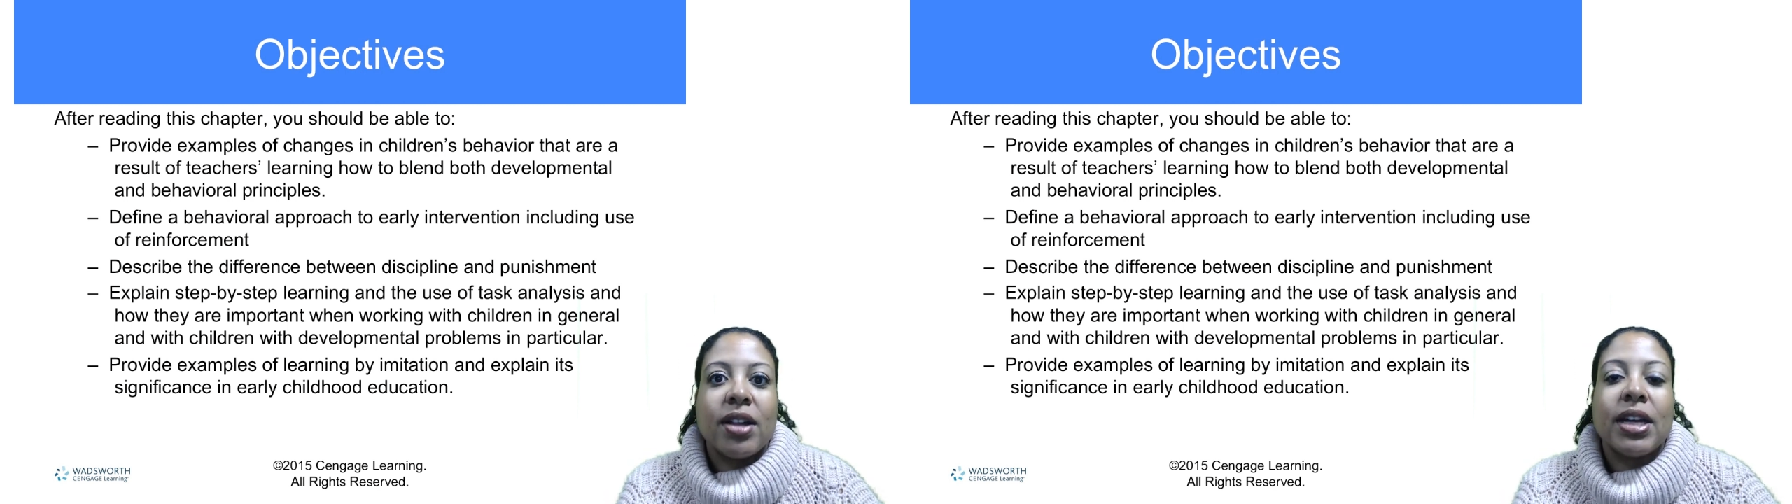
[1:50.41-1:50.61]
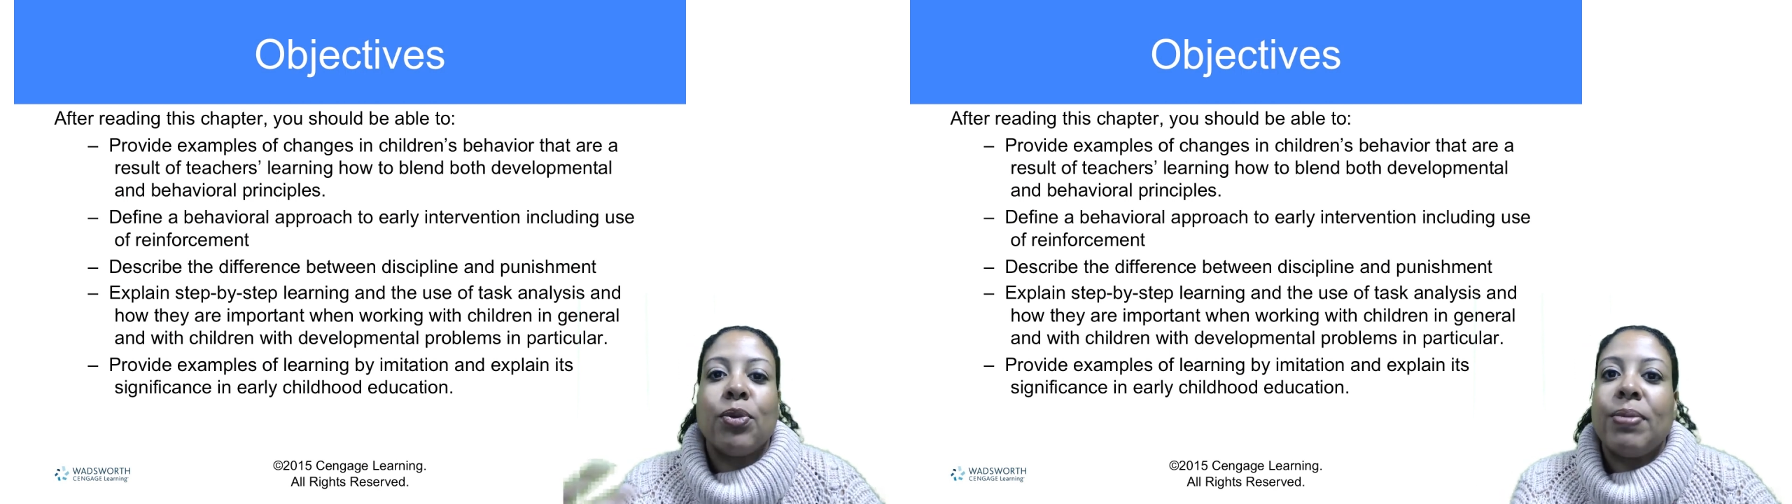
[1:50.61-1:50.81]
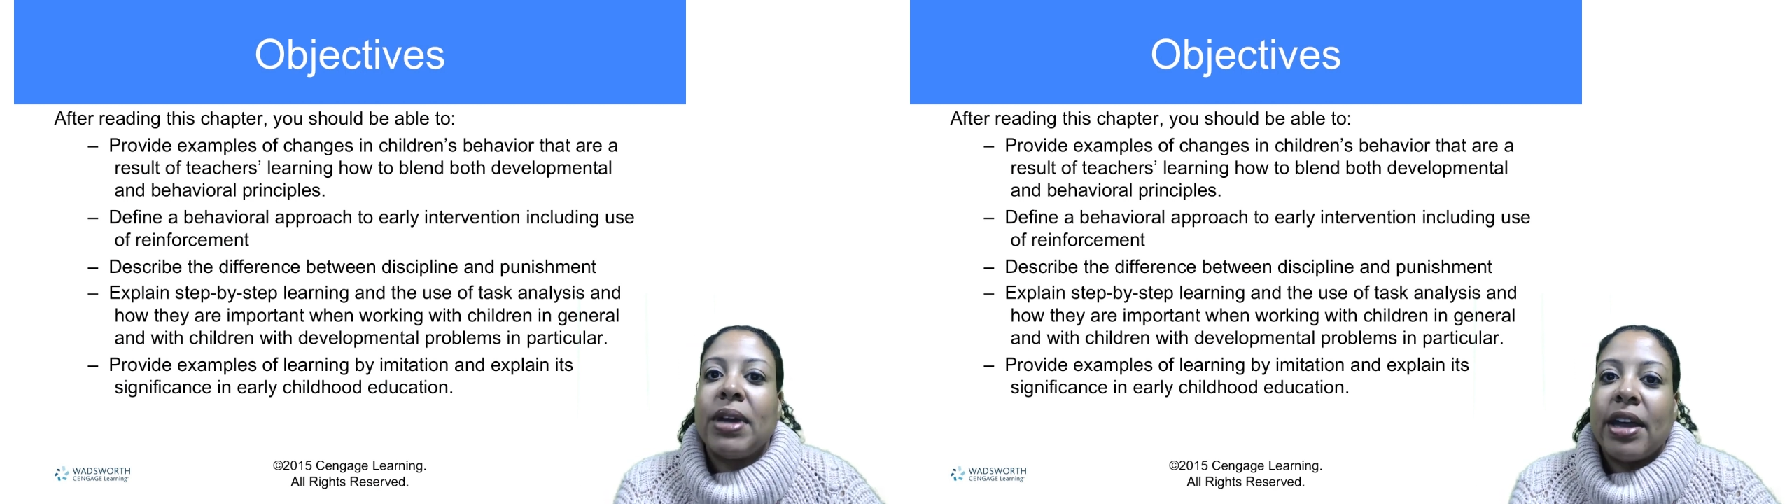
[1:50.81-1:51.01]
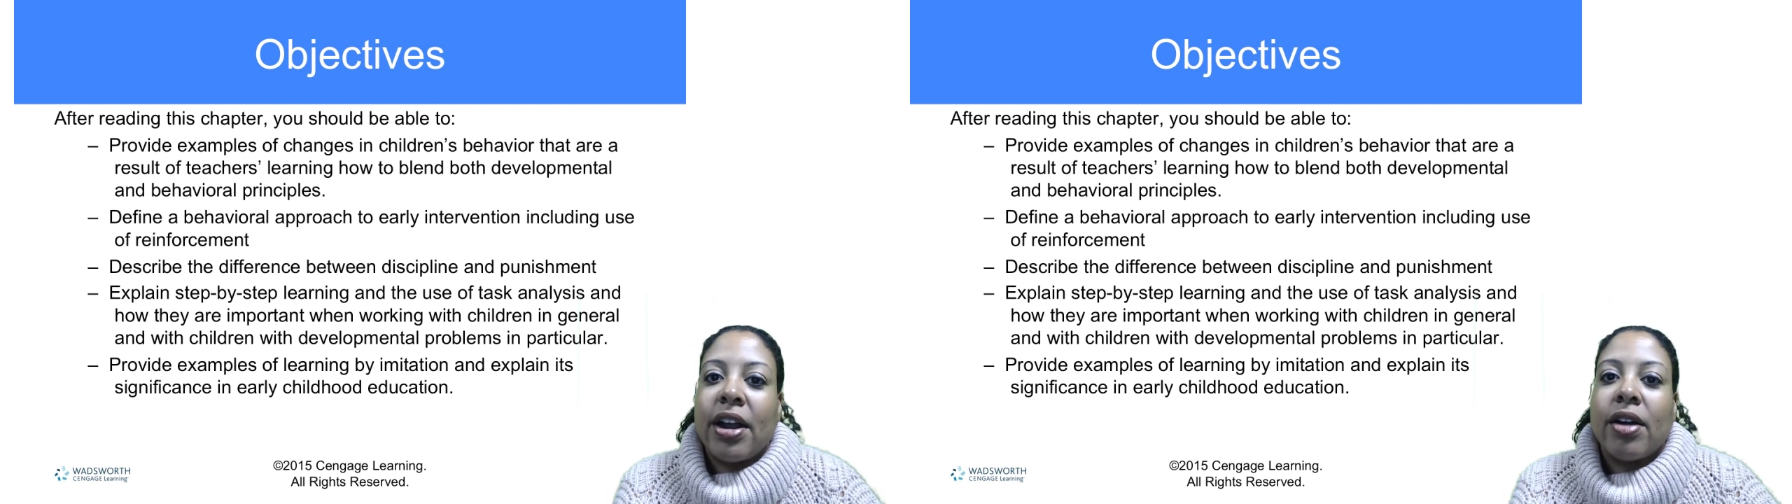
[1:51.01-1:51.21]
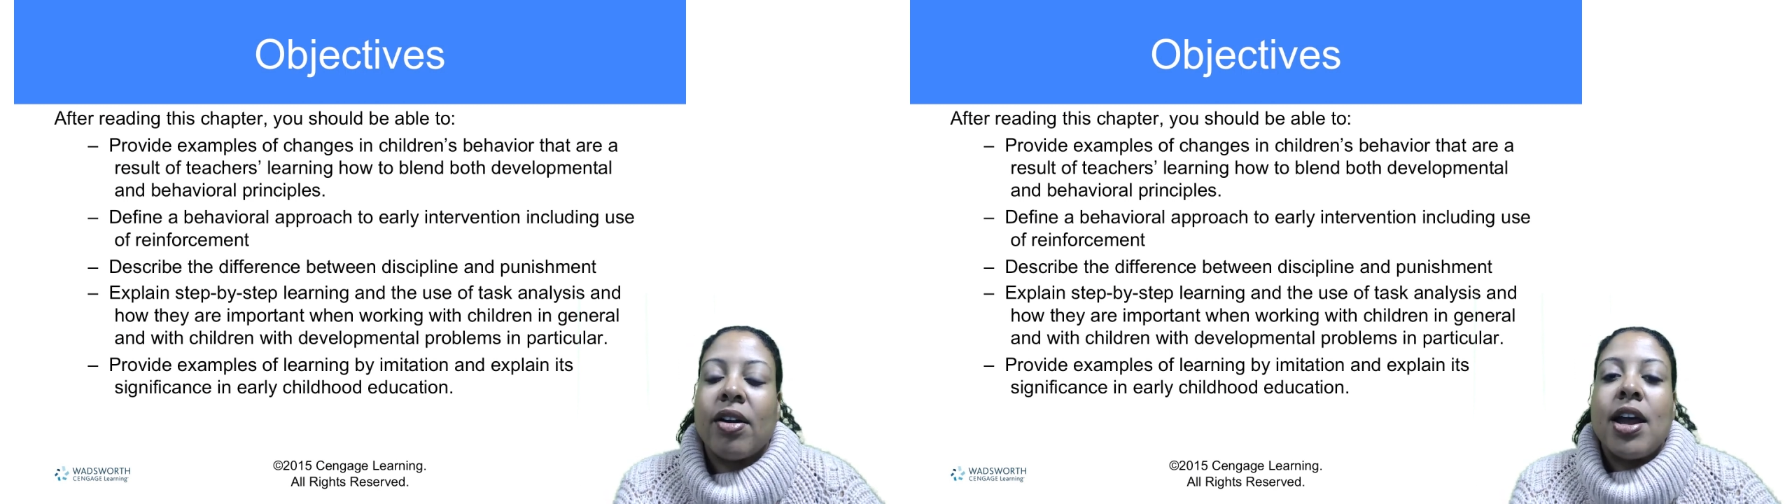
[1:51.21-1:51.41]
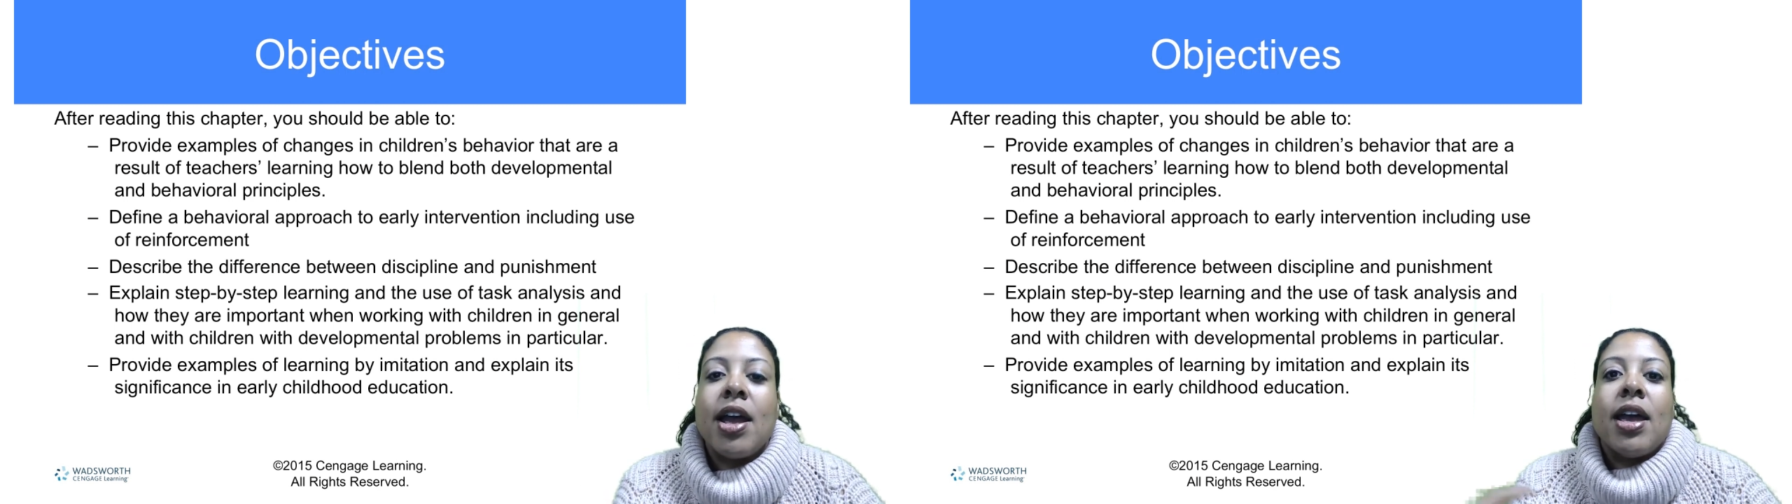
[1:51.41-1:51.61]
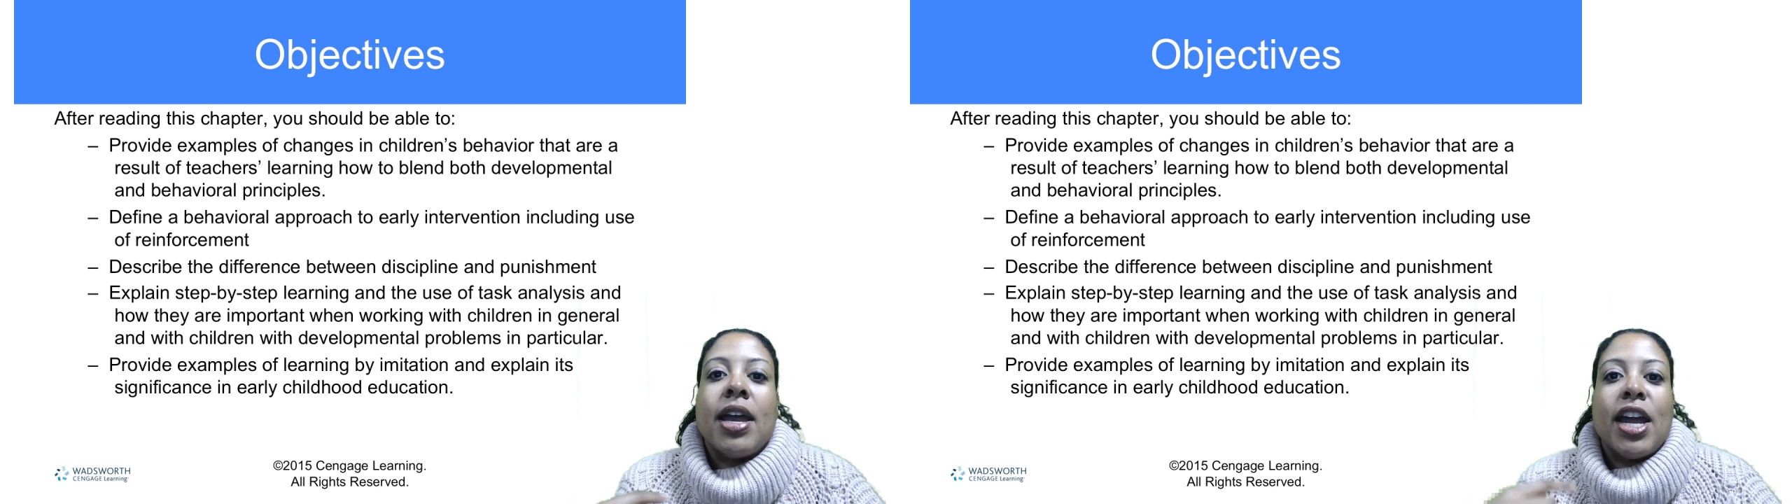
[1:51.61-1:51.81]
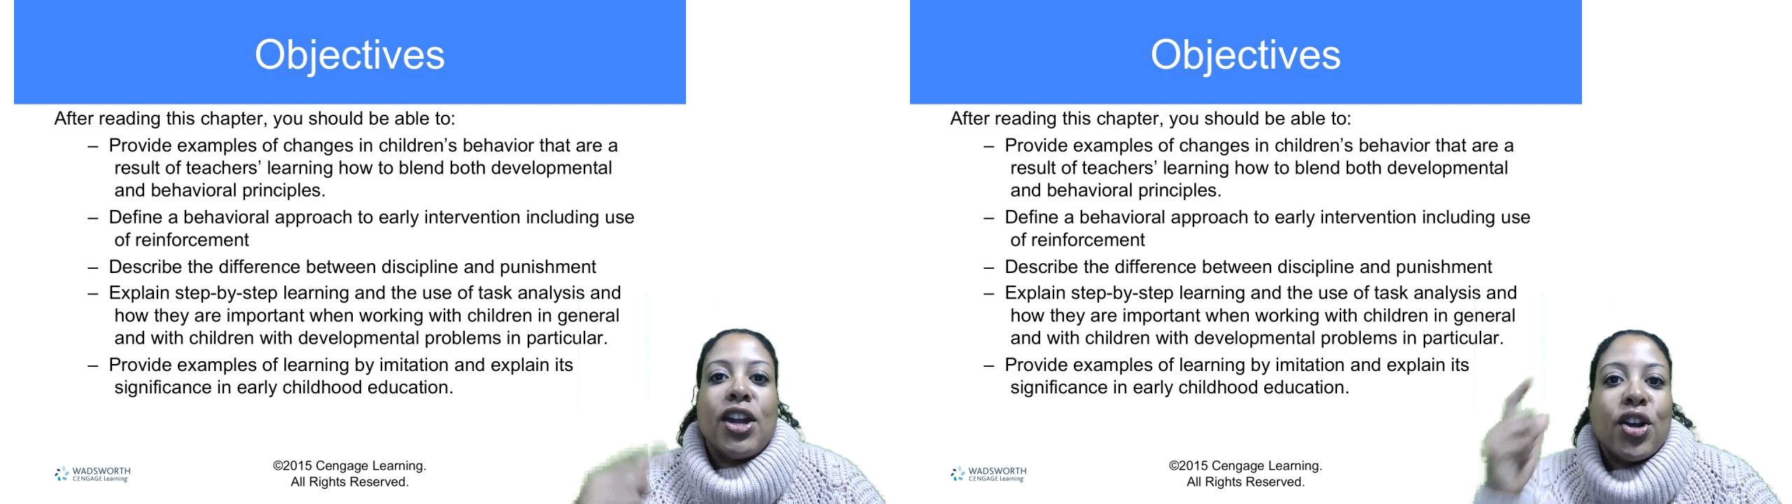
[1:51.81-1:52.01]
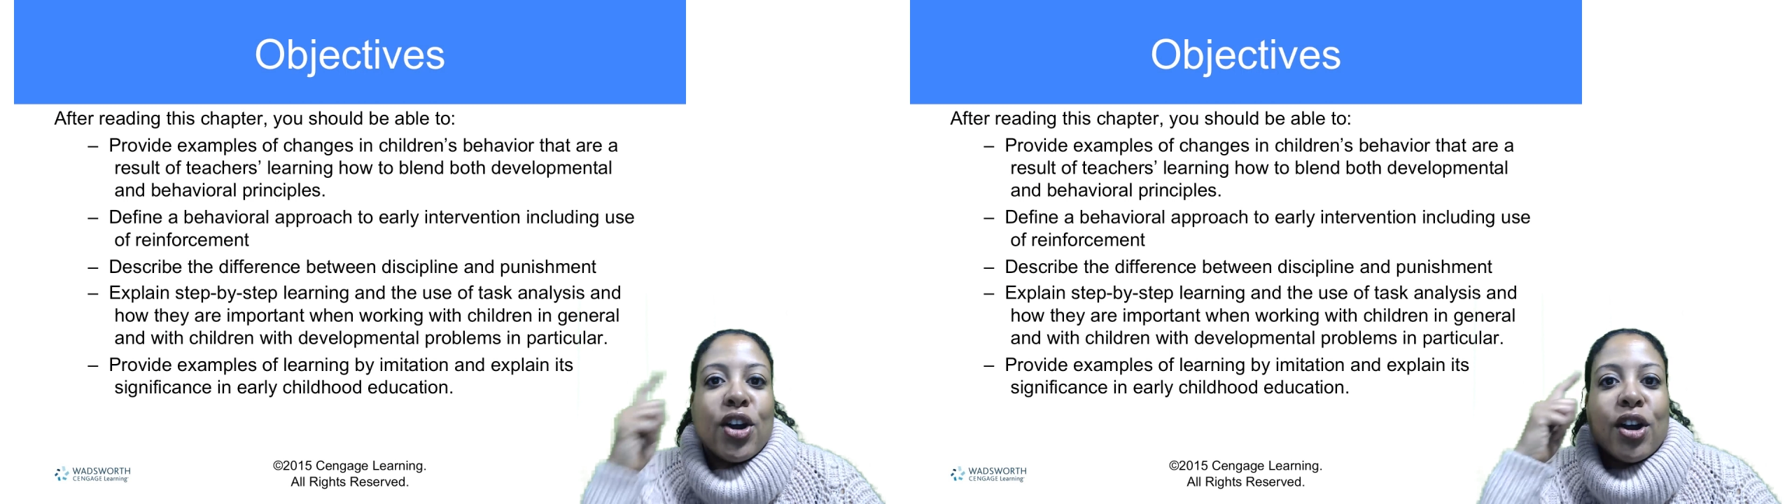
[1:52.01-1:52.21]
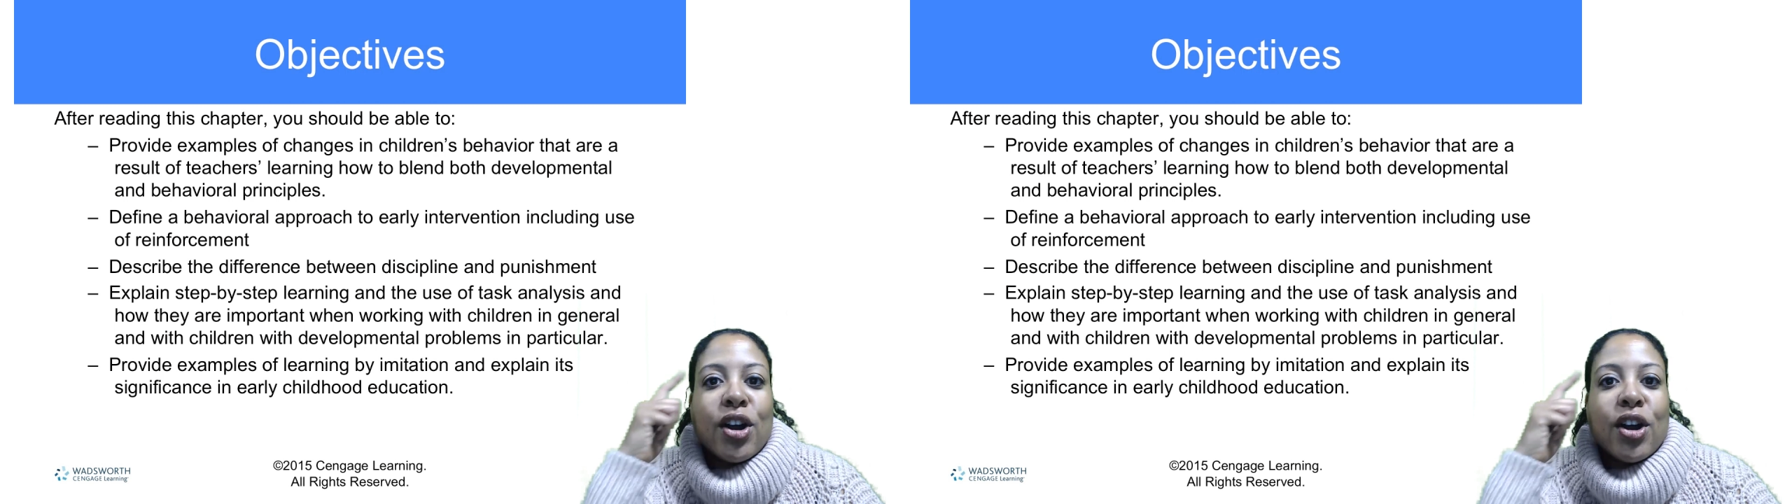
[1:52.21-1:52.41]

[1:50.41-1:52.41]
It will be there in your